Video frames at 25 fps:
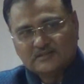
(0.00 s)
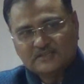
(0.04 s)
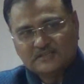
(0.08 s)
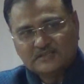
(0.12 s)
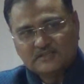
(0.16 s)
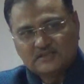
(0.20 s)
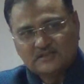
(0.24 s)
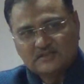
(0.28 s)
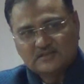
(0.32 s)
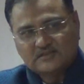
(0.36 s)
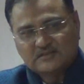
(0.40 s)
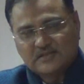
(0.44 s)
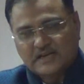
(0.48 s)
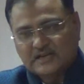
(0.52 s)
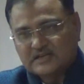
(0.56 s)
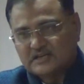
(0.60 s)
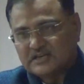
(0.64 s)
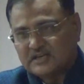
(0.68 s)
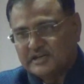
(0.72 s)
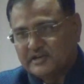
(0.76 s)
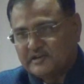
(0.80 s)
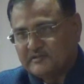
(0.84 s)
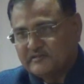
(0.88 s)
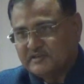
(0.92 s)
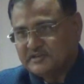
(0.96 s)
this is the
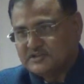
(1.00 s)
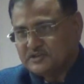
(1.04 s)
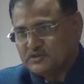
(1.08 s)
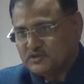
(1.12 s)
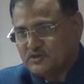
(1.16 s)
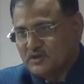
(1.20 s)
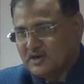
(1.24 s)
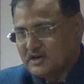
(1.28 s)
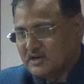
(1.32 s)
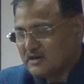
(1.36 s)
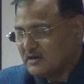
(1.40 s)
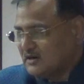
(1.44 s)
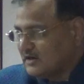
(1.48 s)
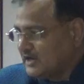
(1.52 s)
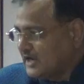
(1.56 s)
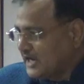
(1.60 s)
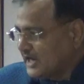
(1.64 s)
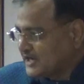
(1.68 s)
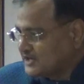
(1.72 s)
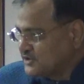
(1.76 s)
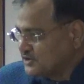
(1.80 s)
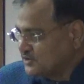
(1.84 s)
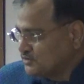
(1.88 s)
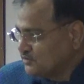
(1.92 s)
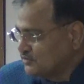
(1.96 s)
sector in which you are
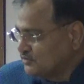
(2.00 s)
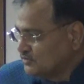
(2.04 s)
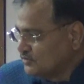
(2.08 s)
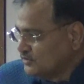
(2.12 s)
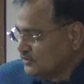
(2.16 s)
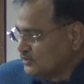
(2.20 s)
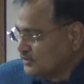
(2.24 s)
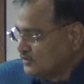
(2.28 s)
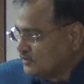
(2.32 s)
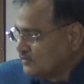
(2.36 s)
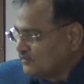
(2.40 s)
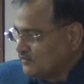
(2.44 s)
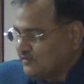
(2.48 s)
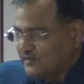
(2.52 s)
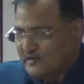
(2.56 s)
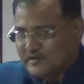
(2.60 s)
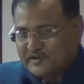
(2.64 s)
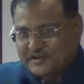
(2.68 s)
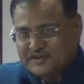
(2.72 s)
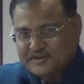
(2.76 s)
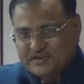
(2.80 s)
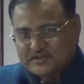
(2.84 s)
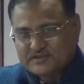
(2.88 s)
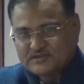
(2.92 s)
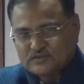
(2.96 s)
active.
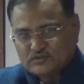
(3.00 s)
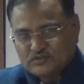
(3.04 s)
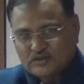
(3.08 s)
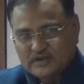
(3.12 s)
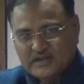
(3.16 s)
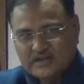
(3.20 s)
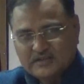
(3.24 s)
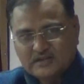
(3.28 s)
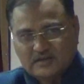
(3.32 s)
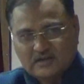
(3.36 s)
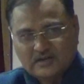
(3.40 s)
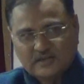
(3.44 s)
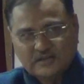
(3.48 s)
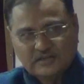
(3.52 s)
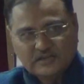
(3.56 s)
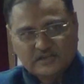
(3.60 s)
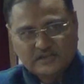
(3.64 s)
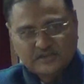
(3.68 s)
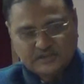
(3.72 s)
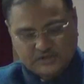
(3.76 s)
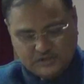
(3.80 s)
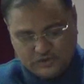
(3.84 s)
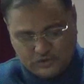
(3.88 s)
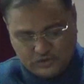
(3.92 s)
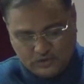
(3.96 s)
For years together in
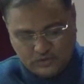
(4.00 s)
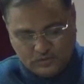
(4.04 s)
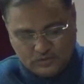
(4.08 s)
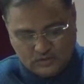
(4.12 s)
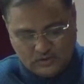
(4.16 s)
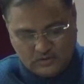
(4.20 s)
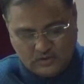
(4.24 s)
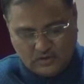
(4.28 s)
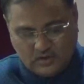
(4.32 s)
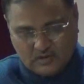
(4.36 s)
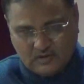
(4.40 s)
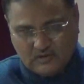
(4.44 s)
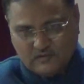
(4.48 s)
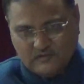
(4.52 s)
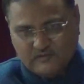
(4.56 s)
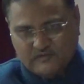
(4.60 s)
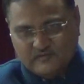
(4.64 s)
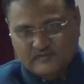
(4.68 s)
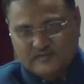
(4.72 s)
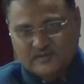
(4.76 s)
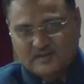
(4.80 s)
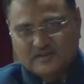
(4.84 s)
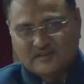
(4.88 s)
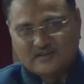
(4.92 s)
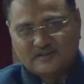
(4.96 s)
the institute, lot
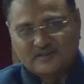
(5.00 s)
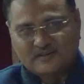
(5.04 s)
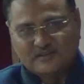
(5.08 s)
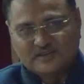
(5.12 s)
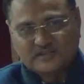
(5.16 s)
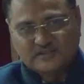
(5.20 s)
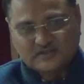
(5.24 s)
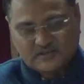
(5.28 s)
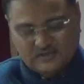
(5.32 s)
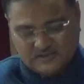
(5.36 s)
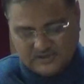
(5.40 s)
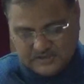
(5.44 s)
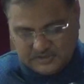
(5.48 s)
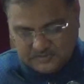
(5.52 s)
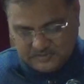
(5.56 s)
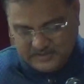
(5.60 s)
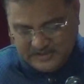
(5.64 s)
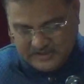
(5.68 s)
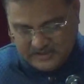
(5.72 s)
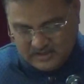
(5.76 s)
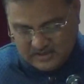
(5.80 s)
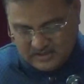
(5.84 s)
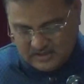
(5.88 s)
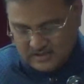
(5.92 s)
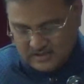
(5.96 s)
of research is being